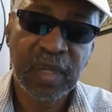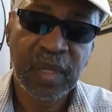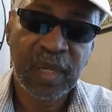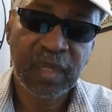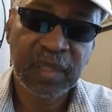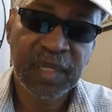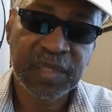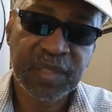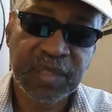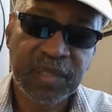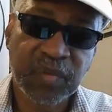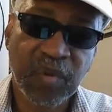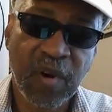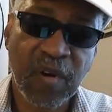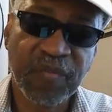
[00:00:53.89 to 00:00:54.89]
ALEXIS
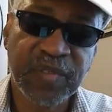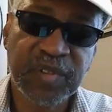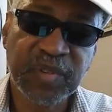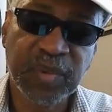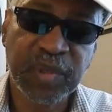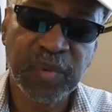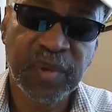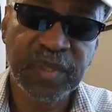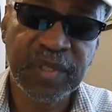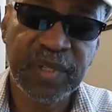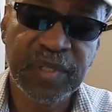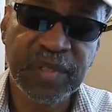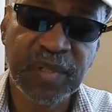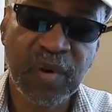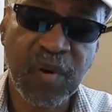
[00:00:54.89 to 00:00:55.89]
CRAWFORD, 21
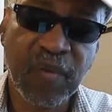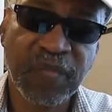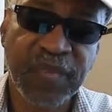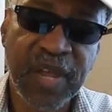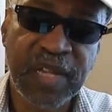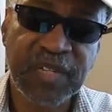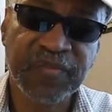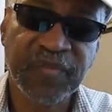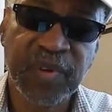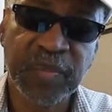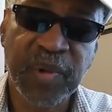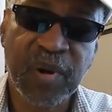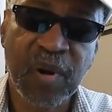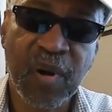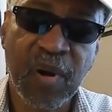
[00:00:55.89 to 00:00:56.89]
years old, vanished from
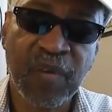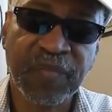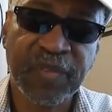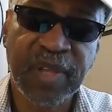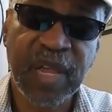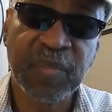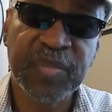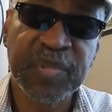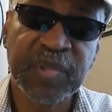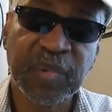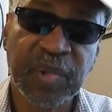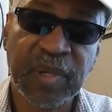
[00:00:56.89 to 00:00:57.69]
her off-campus